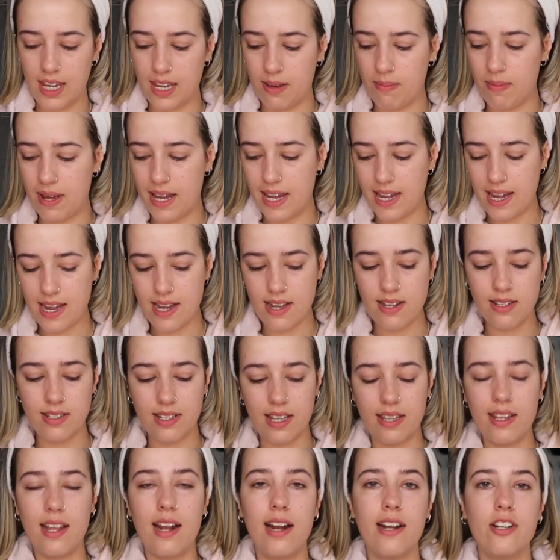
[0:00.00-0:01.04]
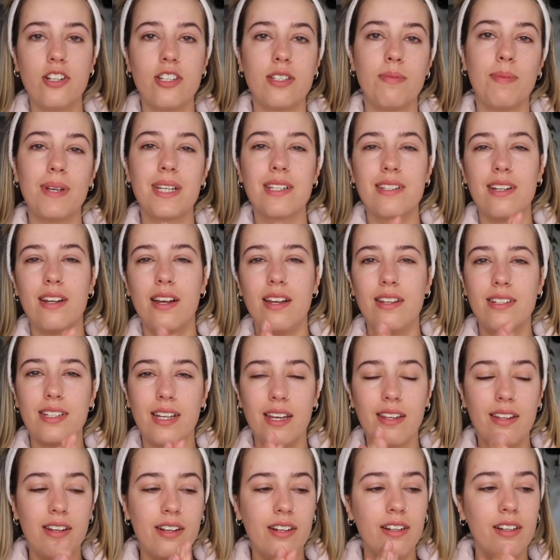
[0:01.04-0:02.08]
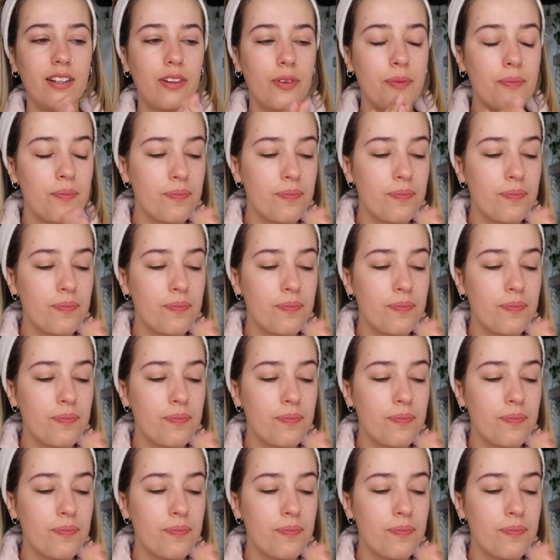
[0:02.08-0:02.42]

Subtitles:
in my hands, and then I just mix it all together